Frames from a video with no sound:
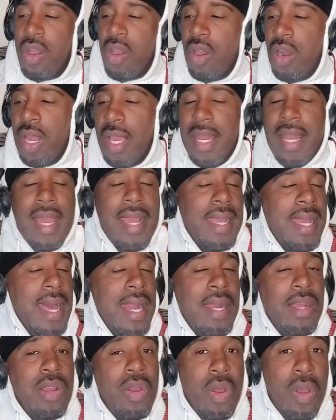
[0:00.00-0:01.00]
Are they like
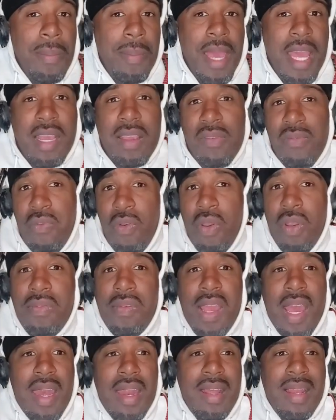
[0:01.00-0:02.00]
kind of going back and
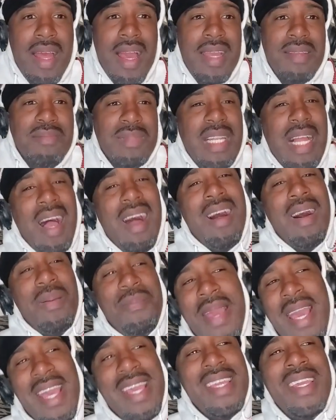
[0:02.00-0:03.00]
forth, kind of like, oh
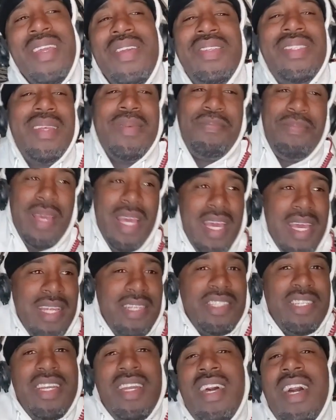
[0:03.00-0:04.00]
man, you's a
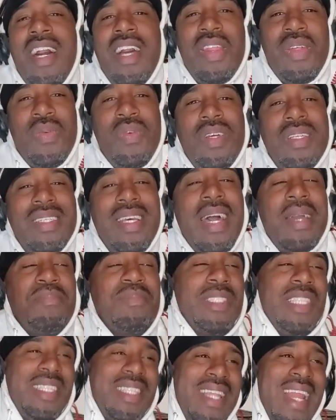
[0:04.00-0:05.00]
bitch. And the other one's
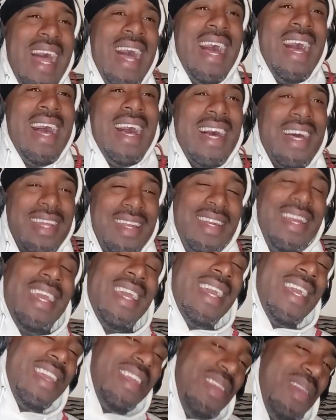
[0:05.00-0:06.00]
like, nah,
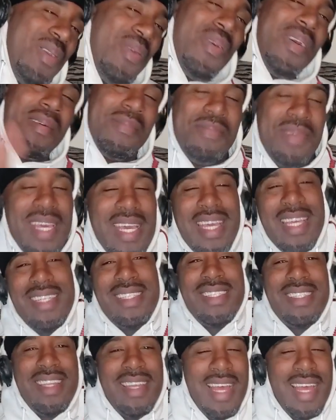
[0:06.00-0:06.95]
nigga, you a bitch.